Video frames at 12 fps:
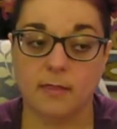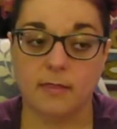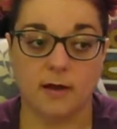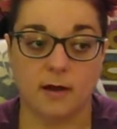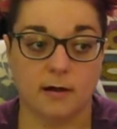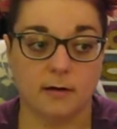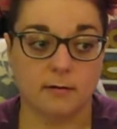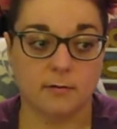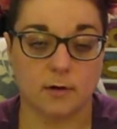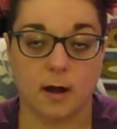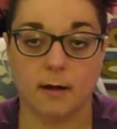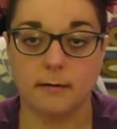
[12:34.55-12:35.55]
They're
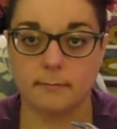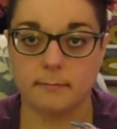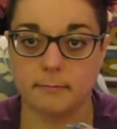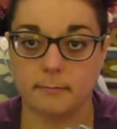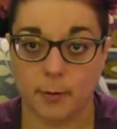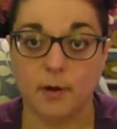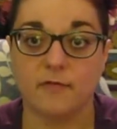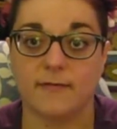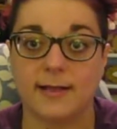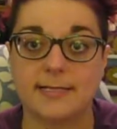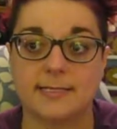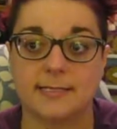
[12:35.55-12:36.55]
not
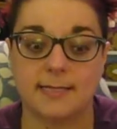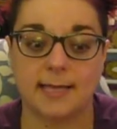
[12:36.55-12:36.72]
perfect.